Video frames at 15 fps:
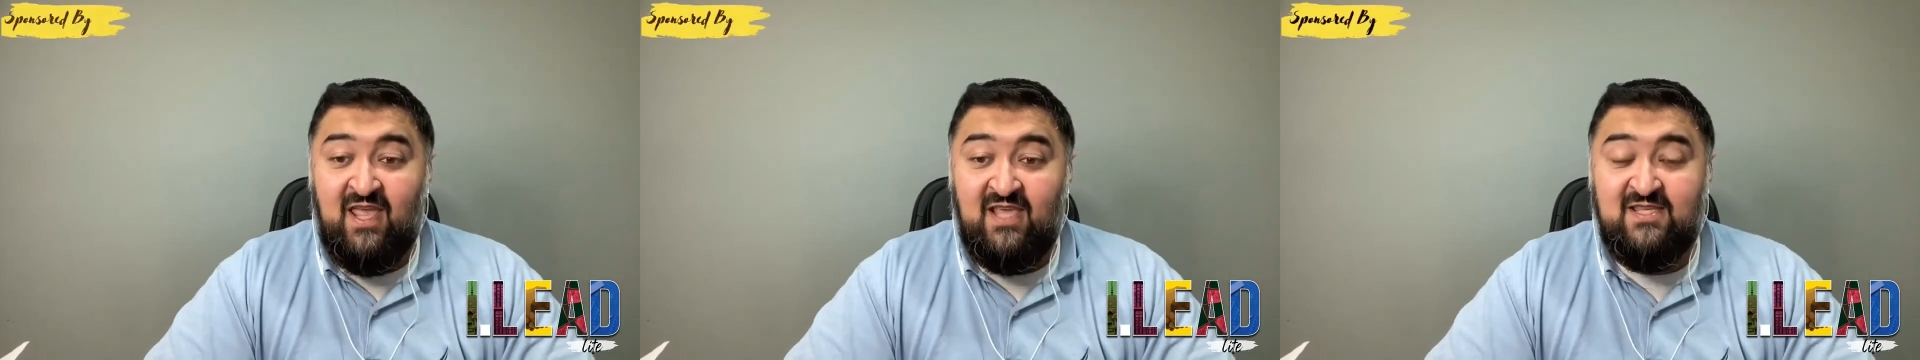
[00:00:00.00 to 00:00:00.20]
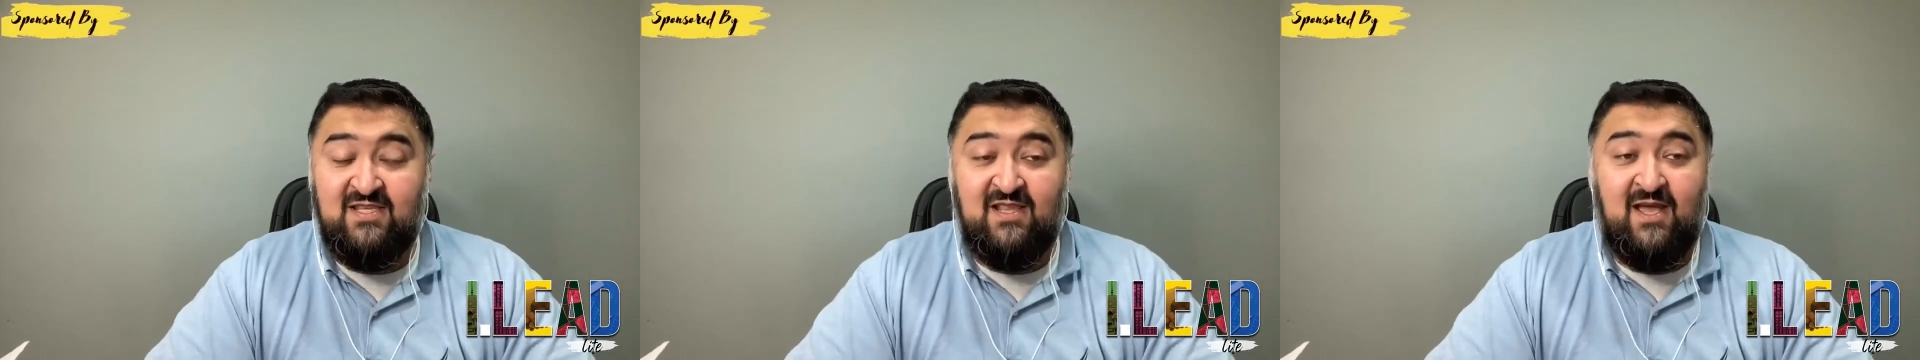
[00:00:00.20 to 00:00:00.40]

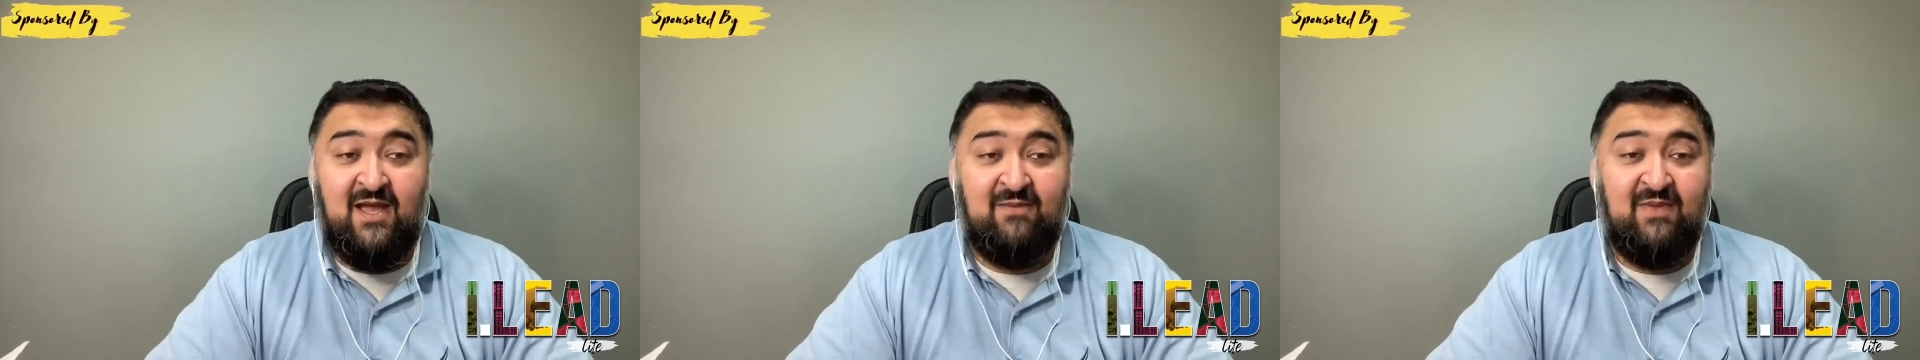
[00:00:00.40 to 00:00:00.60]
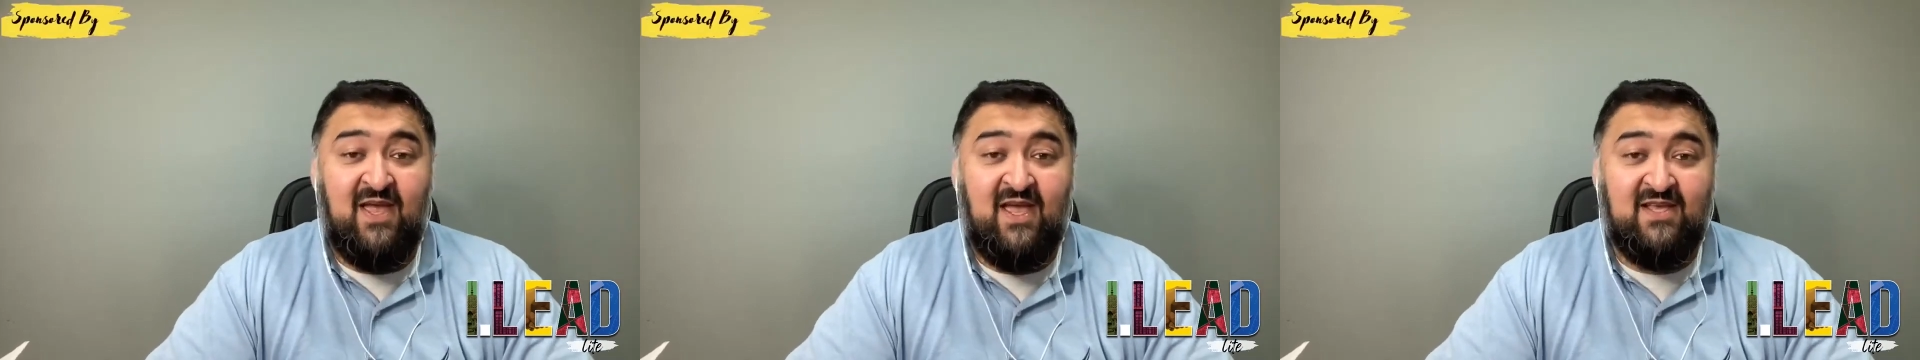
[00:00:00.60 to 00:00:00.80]

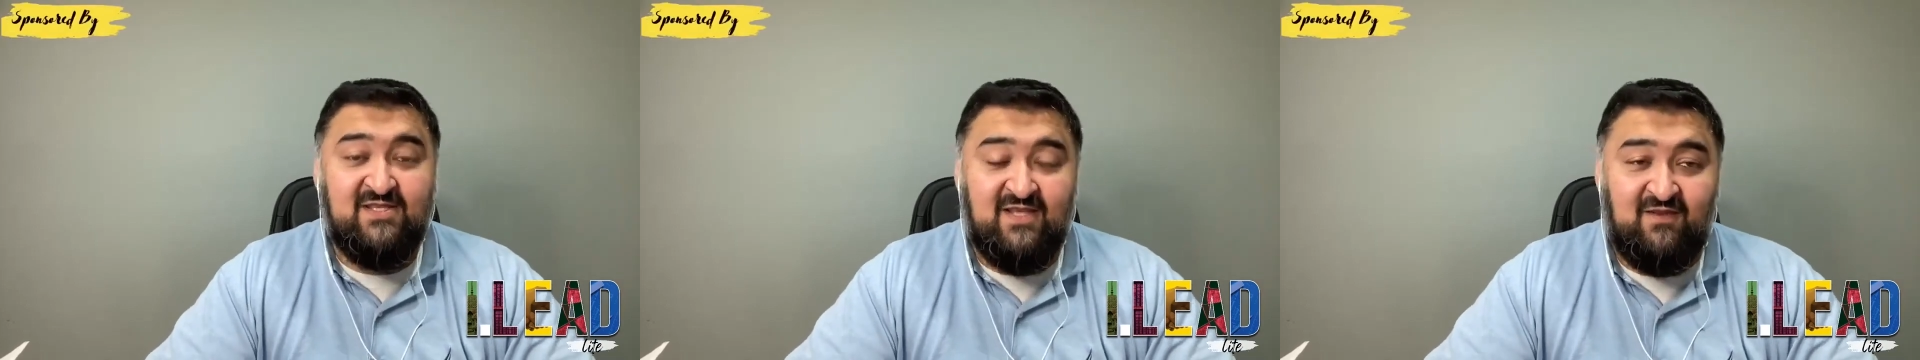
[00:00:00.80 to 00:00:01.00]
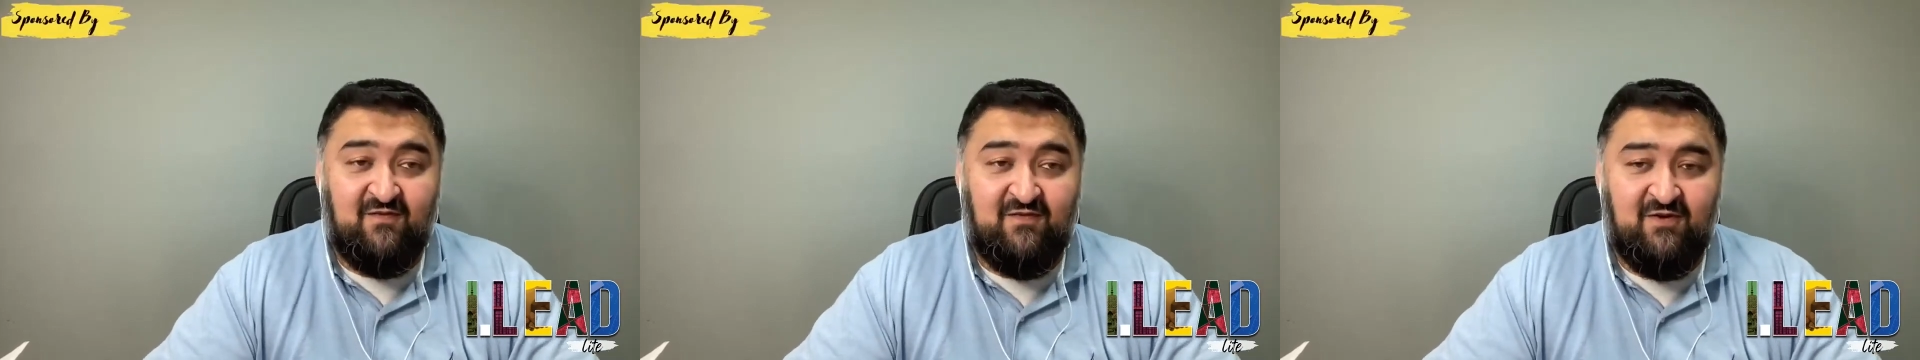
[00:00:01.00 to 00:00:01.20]
Islam
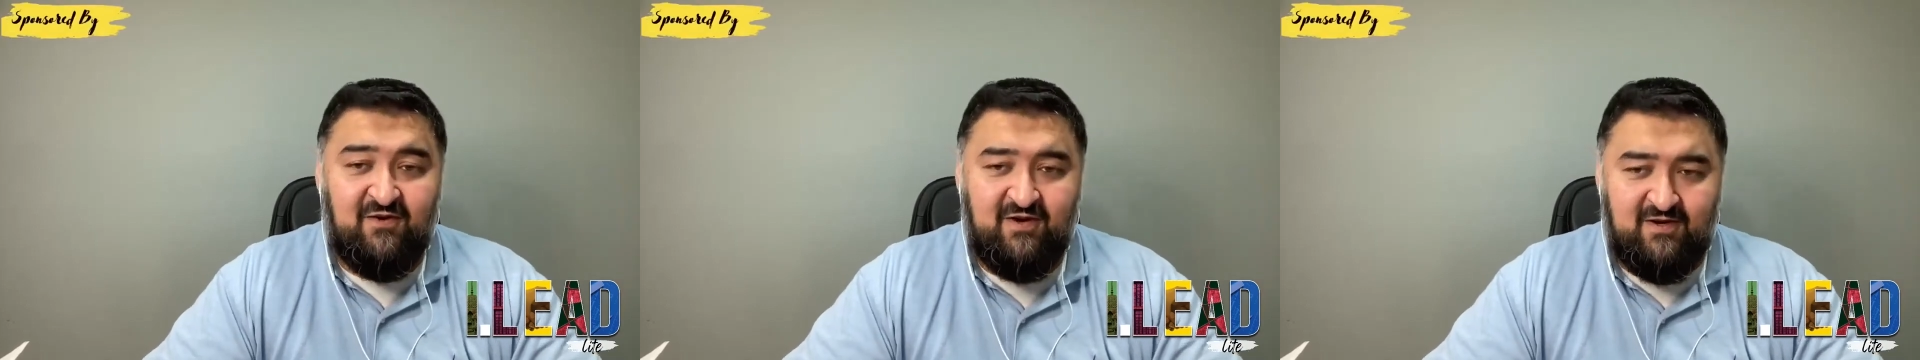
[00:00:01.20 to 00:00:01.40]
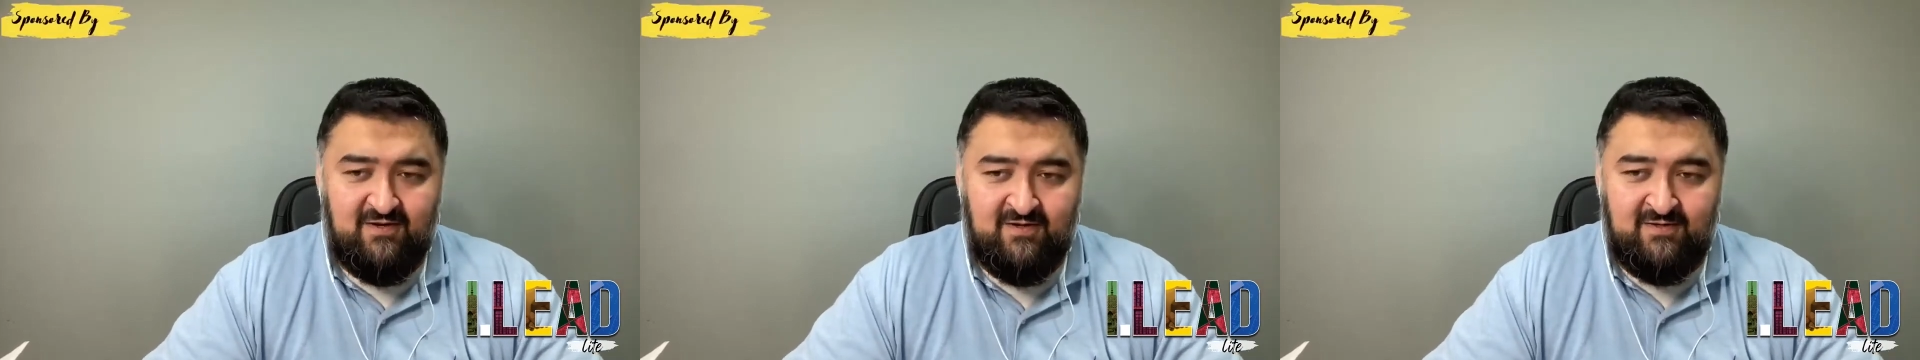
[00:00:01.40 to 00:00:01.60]
as
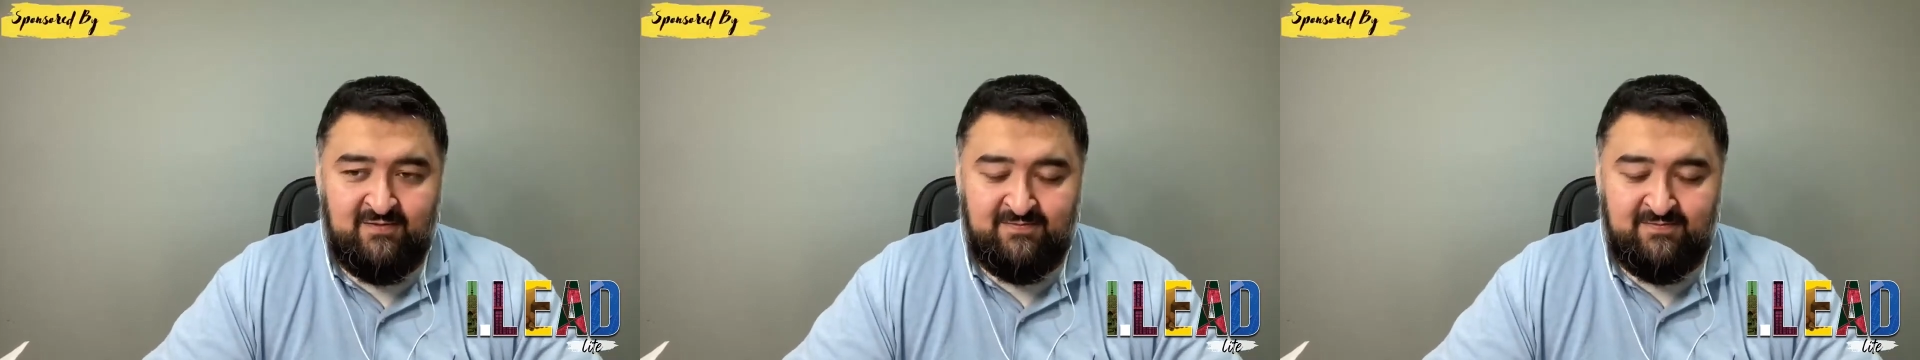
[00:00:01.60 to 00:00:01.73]
inferior.